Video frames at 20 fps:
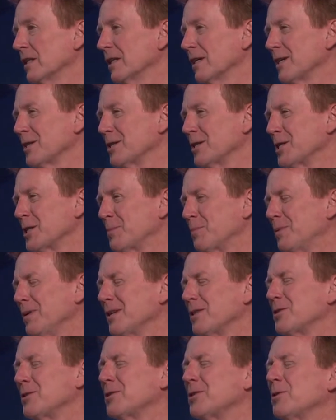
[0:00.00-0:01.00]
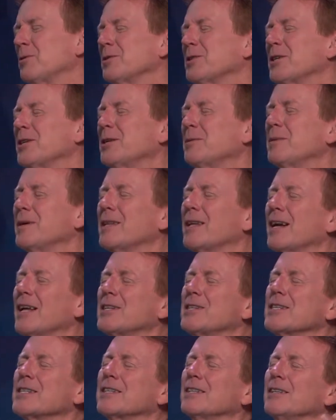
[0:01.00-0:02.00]
I said, Spencer, don't tell me that. I
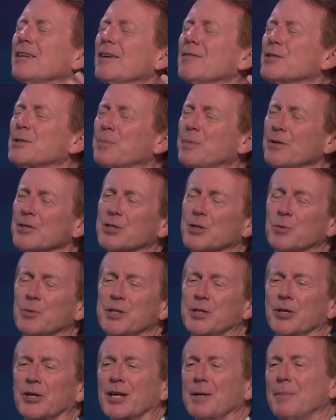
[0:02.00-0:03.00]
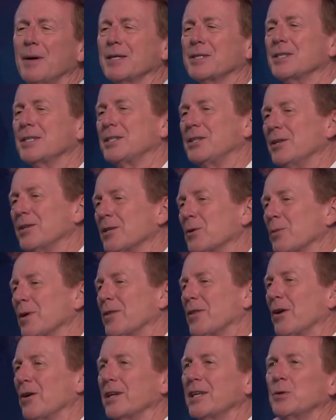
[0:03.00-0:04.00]
just love Spencer. We took him out to dinner. We
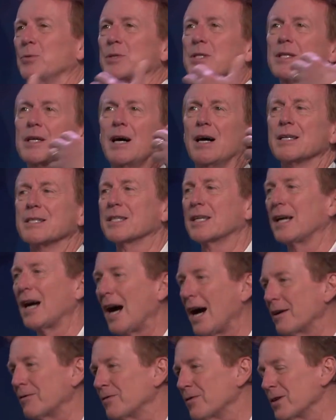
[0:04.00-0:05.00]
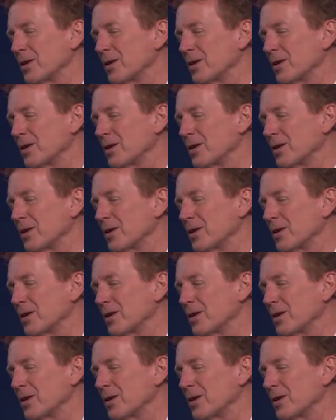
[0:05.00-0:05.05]
thought he was God's guy for